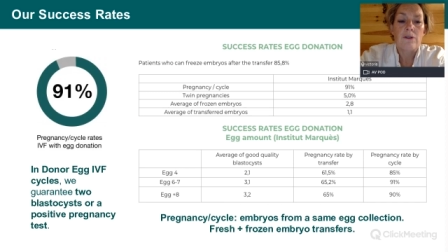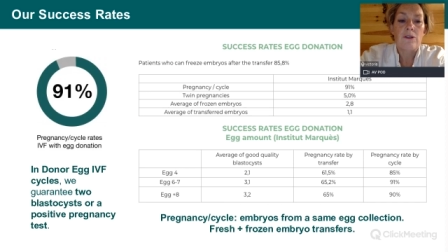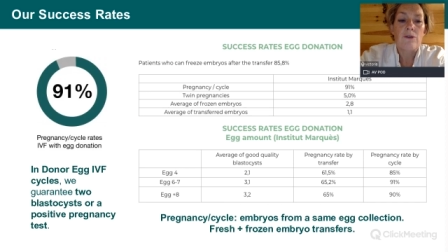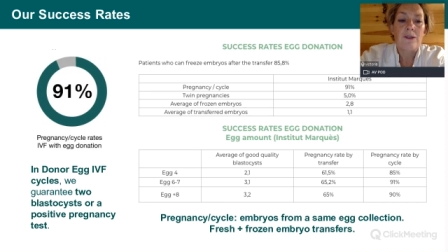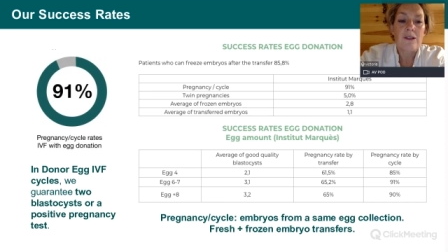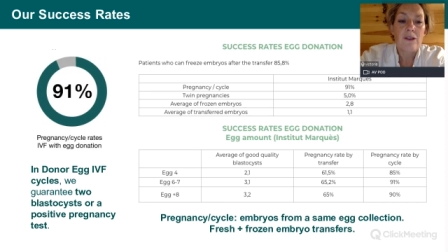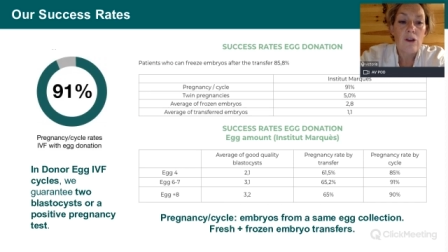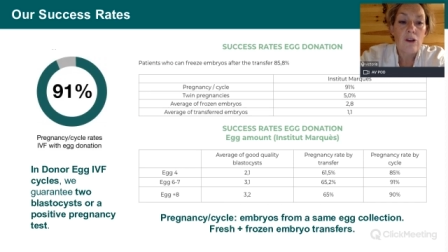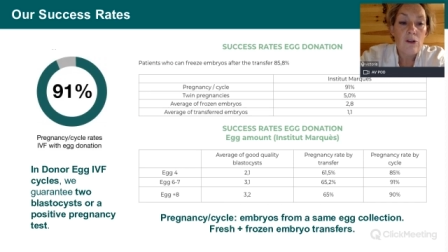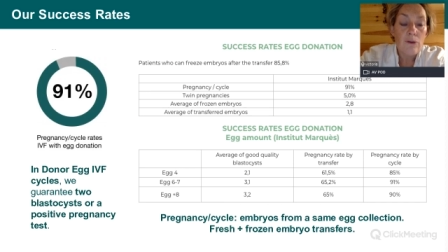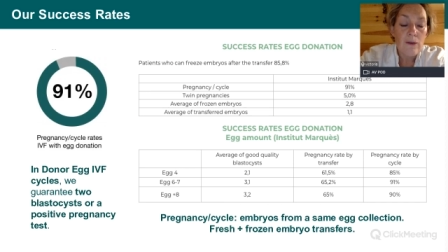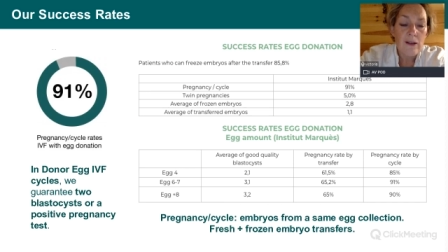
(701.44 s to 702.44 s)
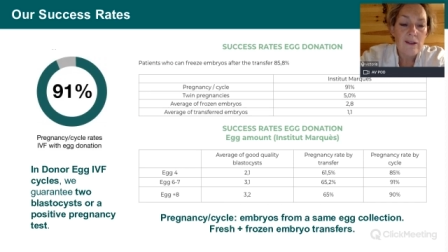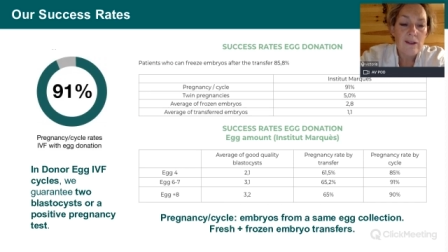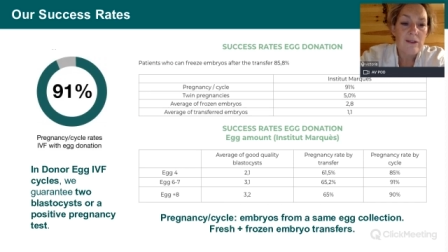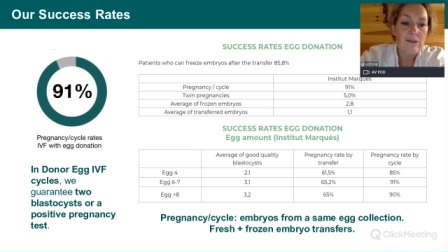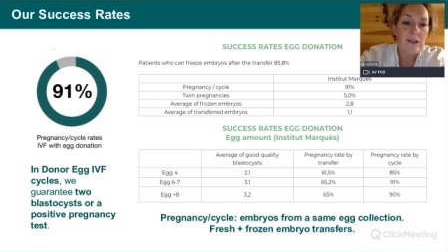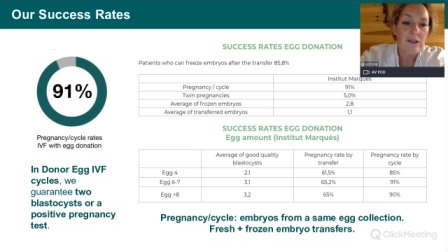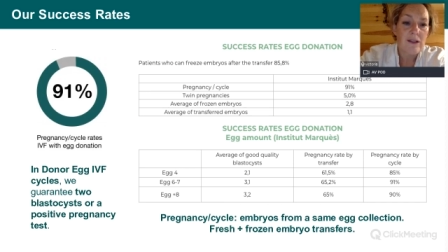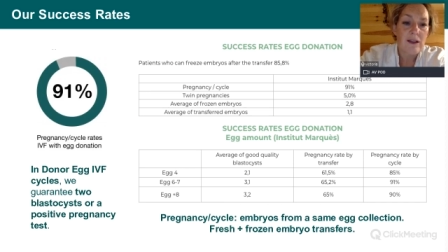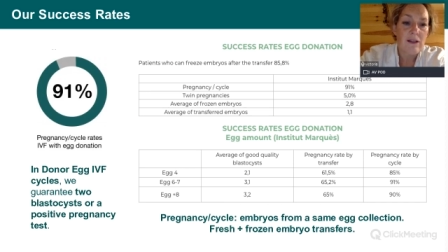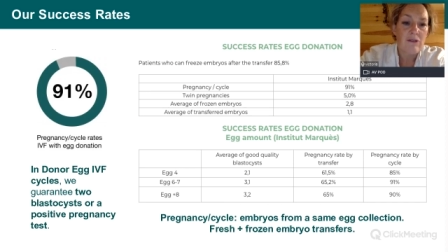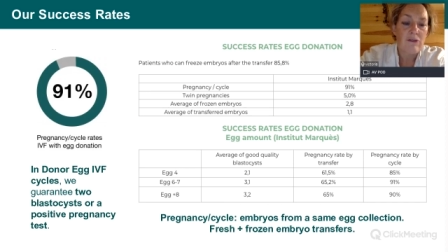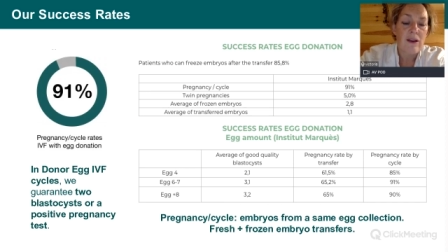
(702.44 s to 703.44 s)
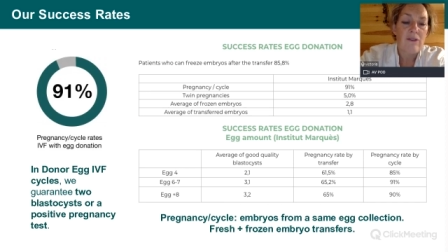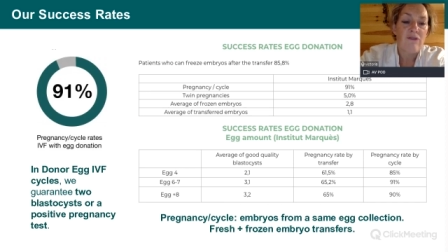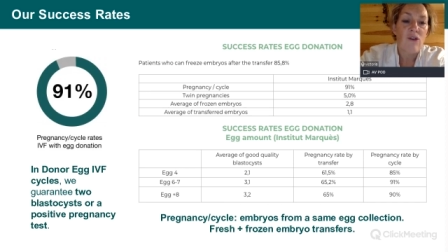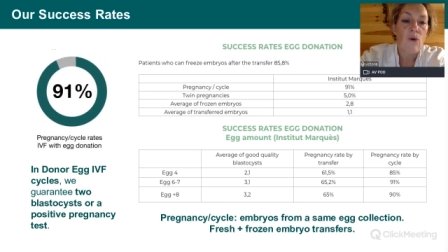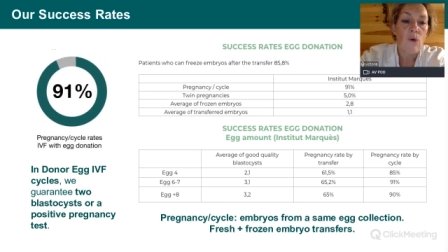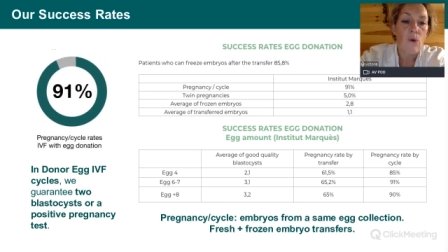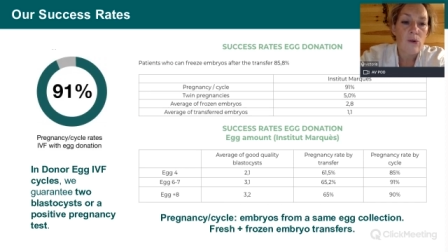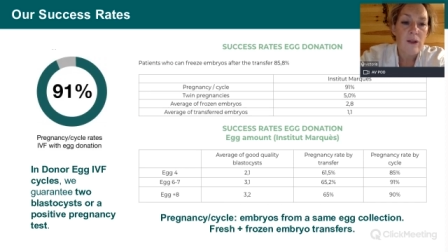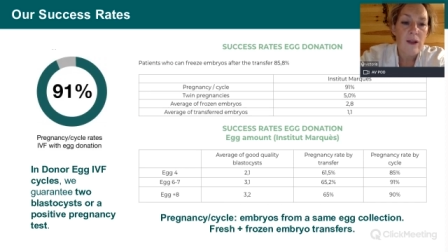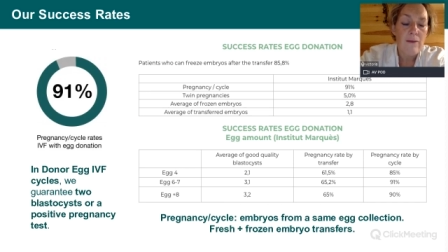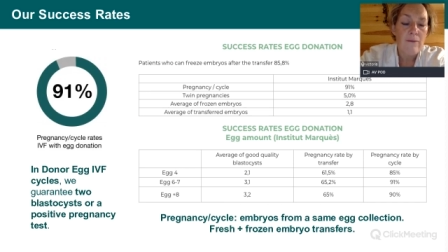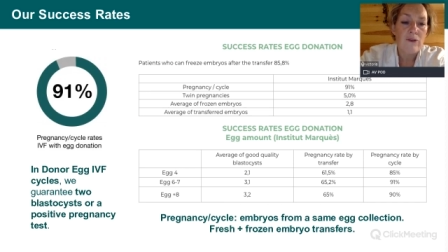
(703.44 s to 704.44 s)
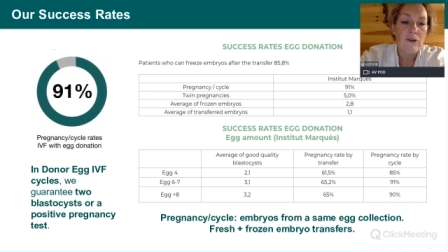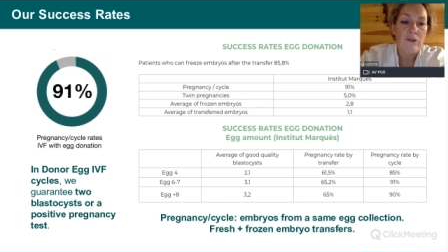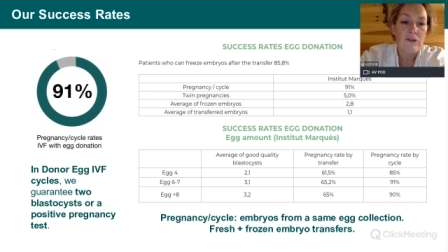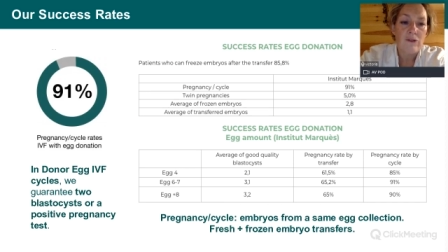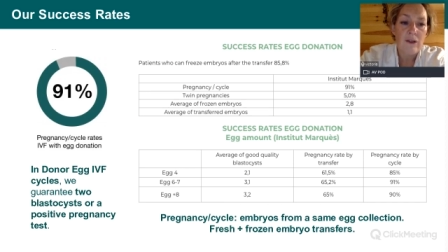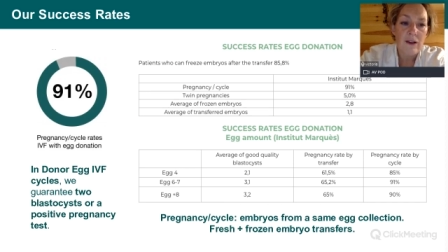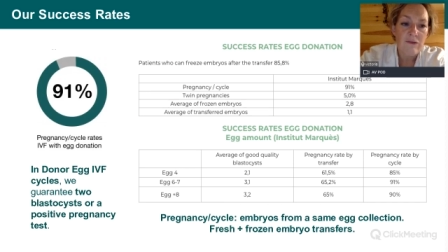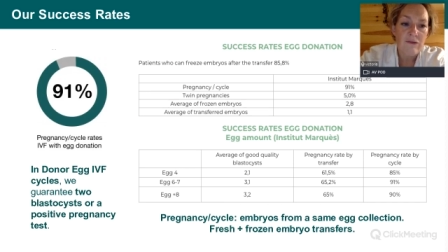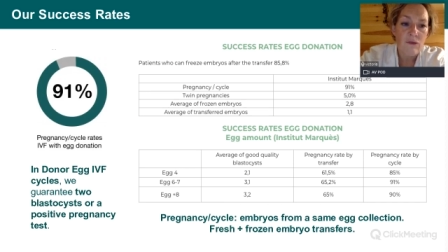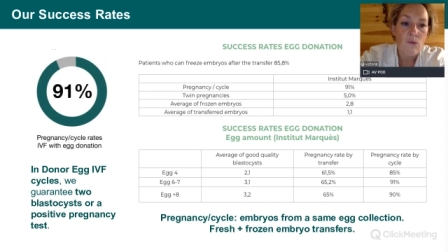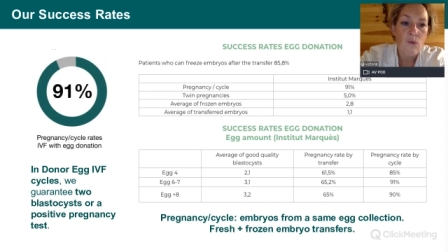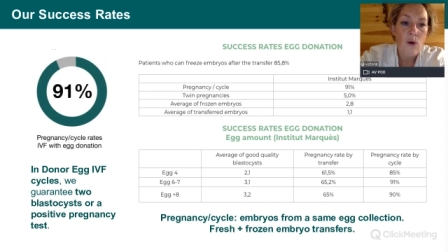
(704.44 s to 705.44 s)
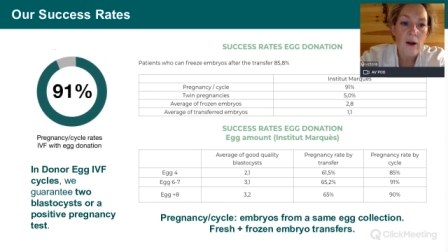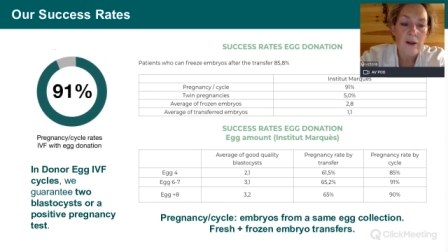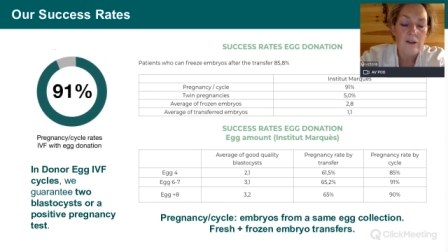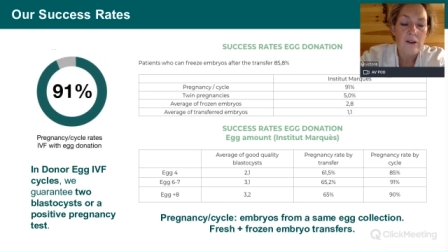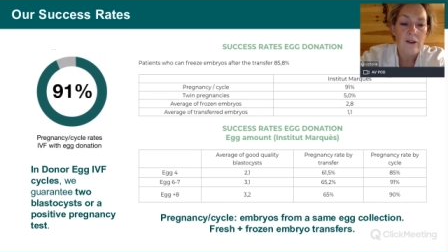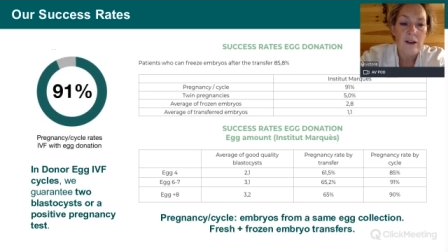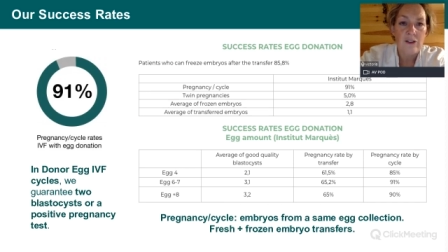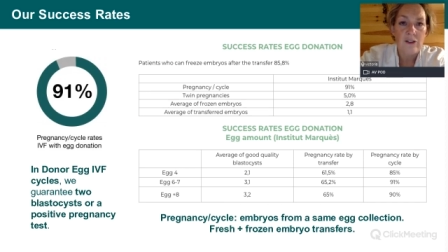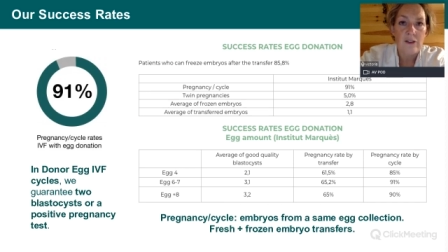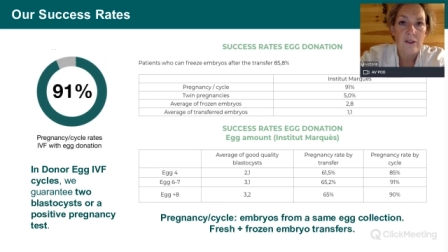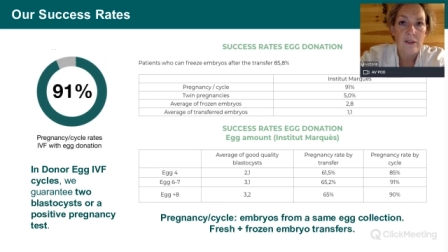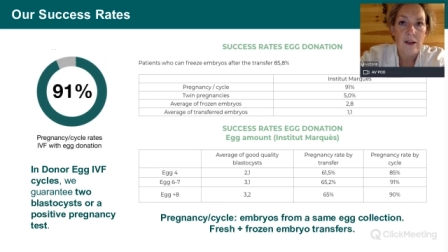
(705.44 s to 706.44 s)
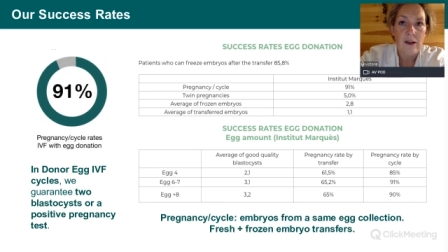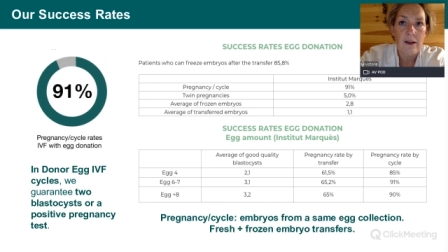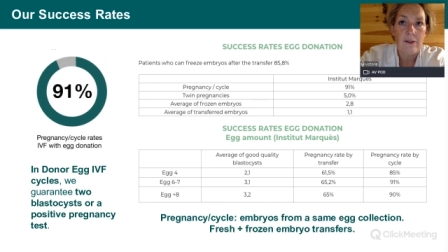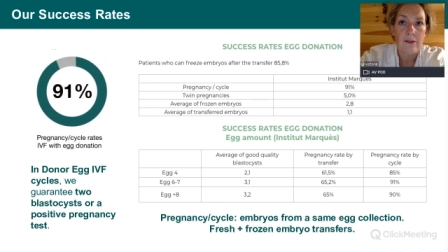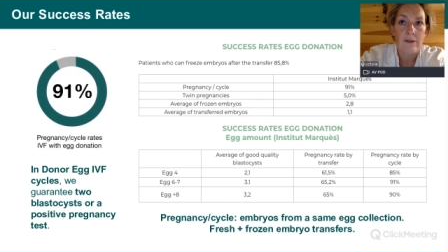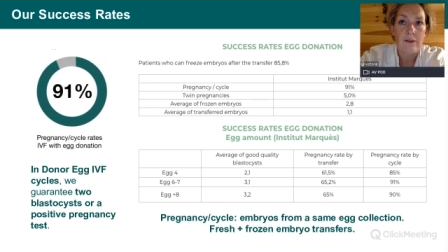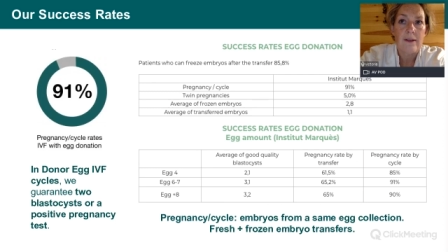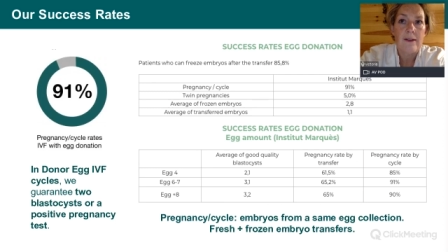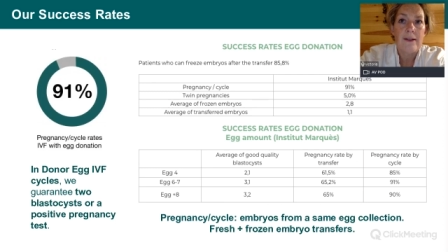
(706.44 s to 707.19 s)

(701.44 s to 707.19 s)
So it's a cumulative success rate for all the embryos created from one donation cycle.